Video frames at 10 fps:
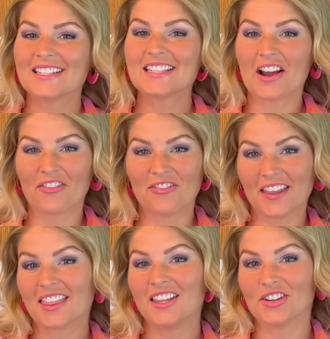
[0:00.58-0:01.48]
is our
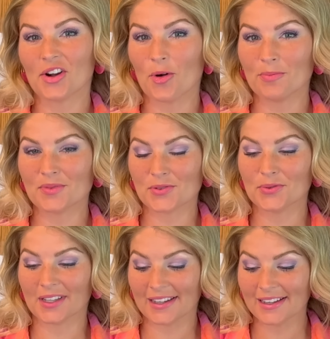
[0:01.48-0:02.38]
5th year
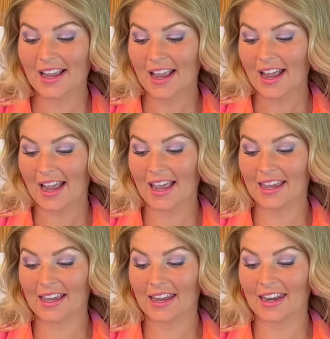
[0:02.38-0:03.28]
homeschooling,
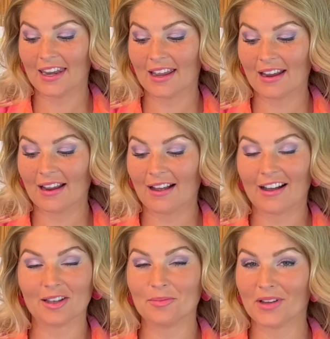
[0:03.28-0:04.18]
and I
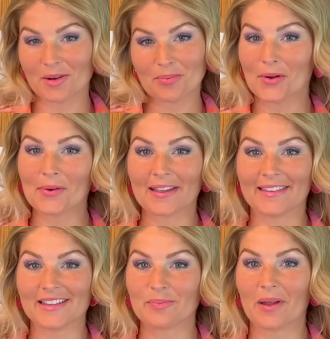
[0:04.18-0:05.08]
am not a pro at
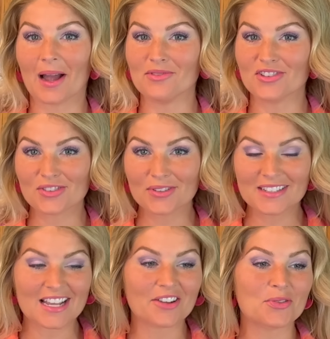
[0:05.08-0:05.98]
this, but I'm just going to
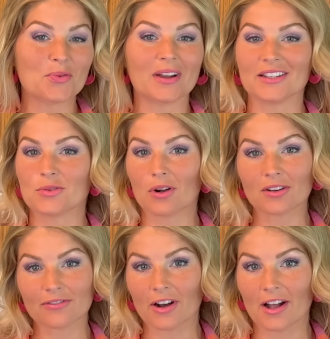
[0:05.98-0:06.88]
tell you what has worked
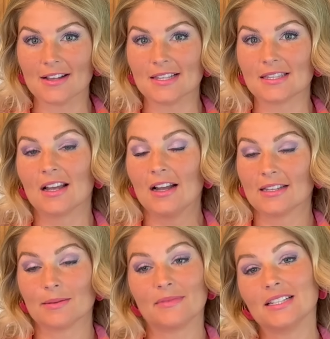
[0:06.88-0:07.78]
for us,
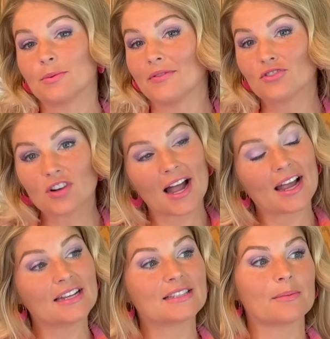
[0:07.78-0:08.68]
some things we've
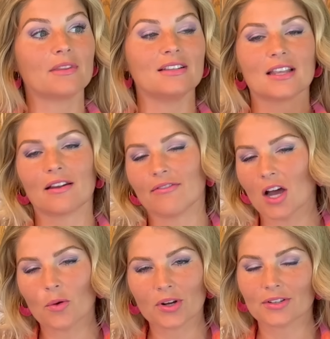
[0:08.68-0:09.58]
tried, some things that have
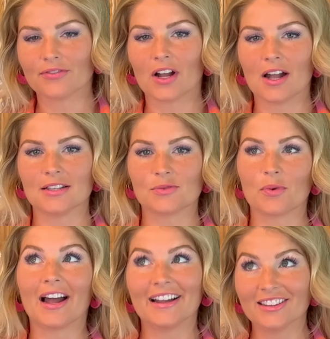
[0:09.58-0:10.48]
not worked for us, what
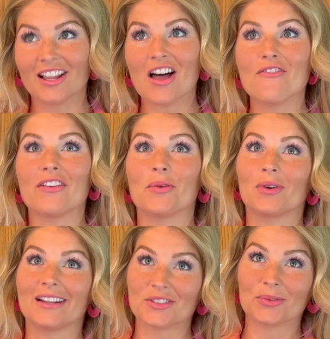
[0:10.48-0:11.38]
I love and what
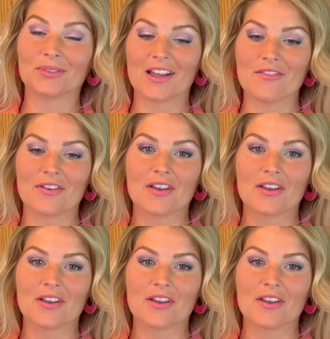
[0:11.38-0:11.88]
I don't love